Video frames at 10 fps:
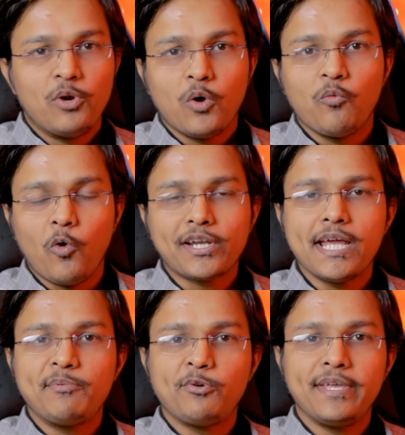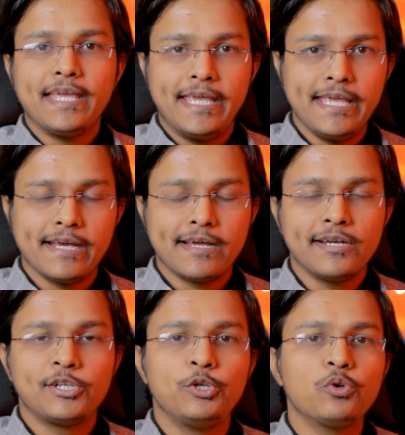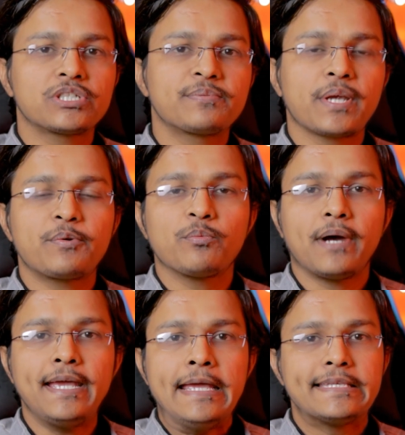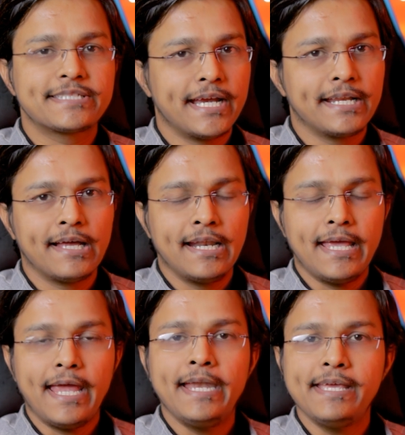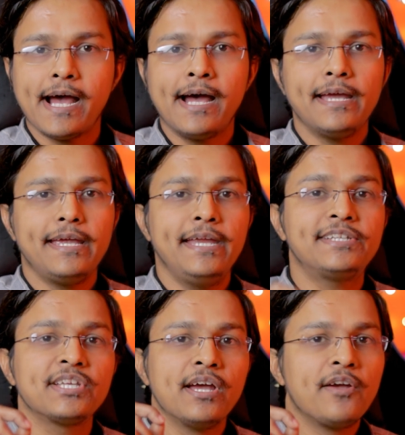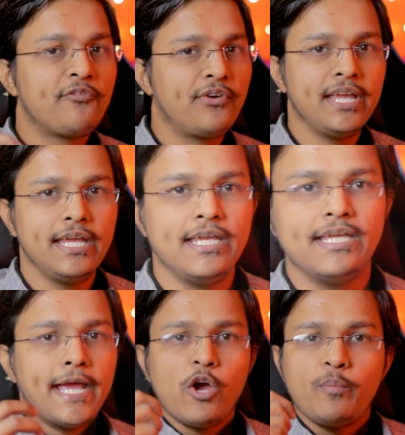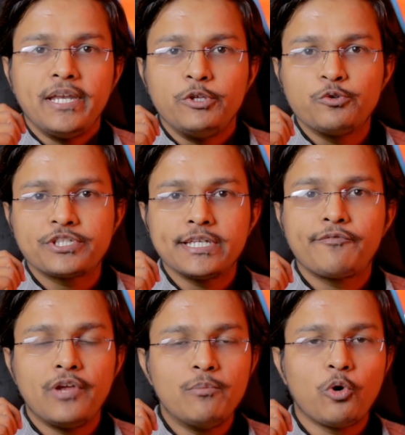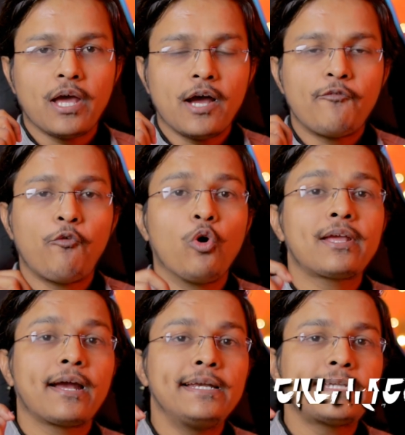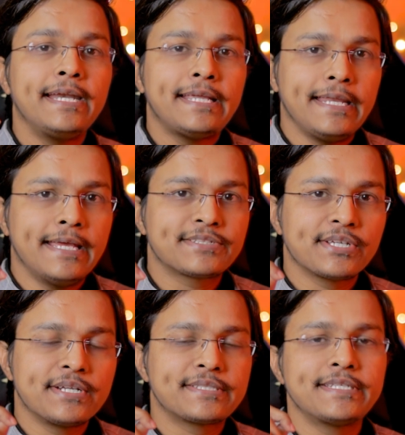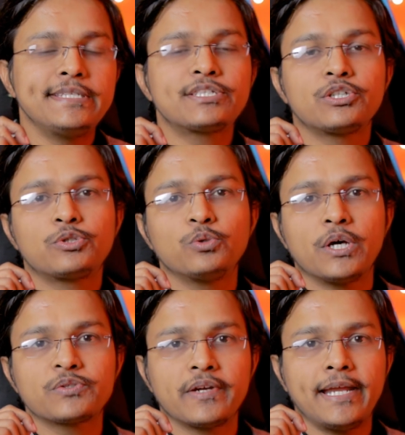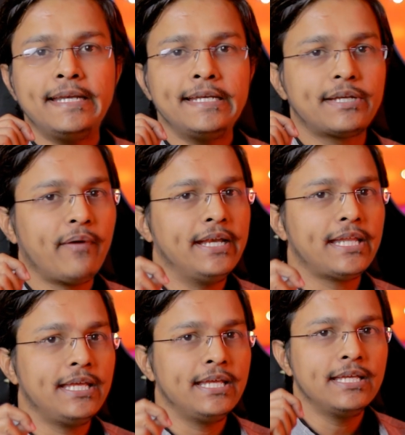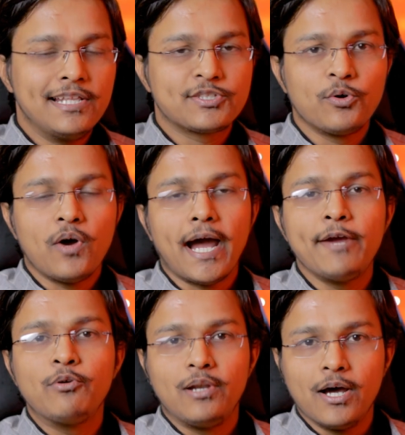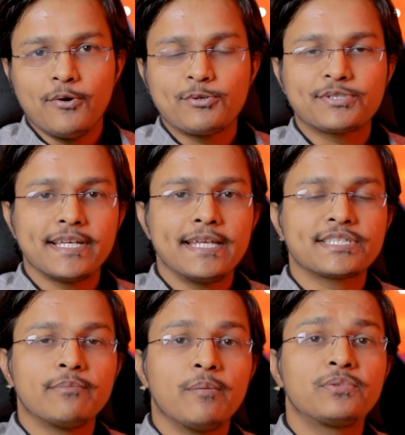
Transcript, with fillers: you love what I am doing here, do subscribe to my channel. And yeah, it's free. I have been using Filmora for content creation since 2020. Also, I would love to share some